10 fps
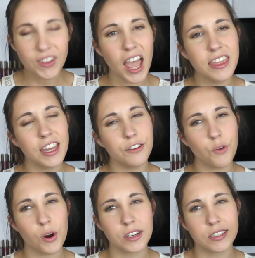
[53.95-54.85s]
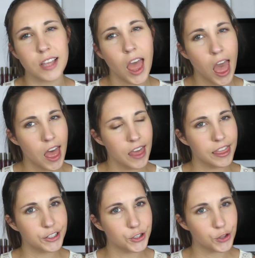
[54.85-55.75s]
And then of course,
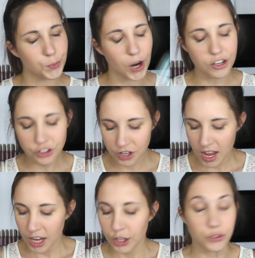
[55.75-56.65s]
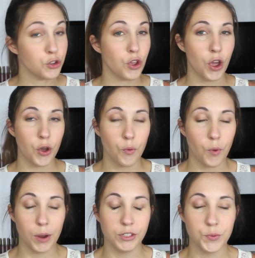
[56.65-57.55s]
the toothbrush, because
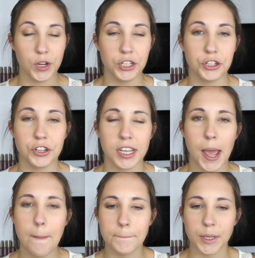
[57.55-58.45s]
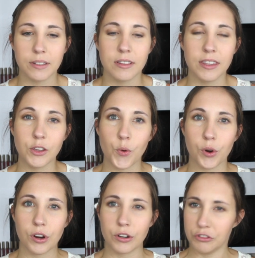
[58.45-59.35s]
why would you want to dirty up
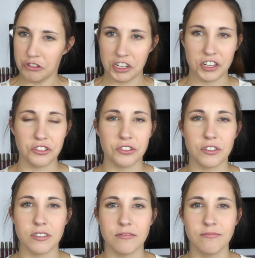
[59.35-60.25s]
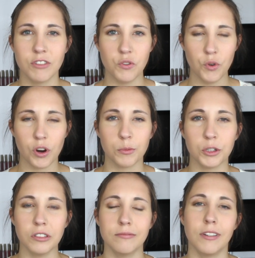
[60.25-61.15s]
your traditional,
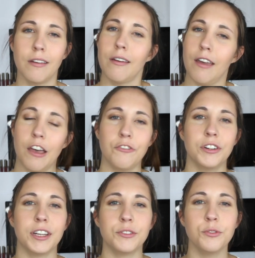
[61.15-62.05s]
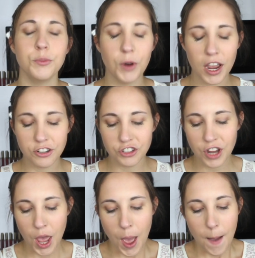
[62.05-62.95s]
normal, everyday toothbrush?
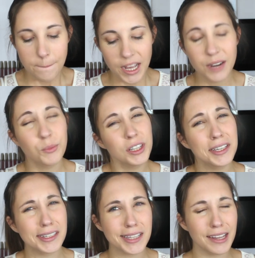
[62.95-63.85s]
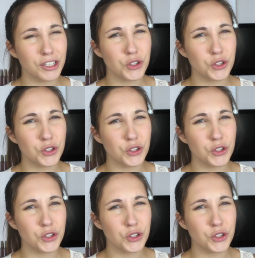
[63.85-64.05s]
But I'm really excited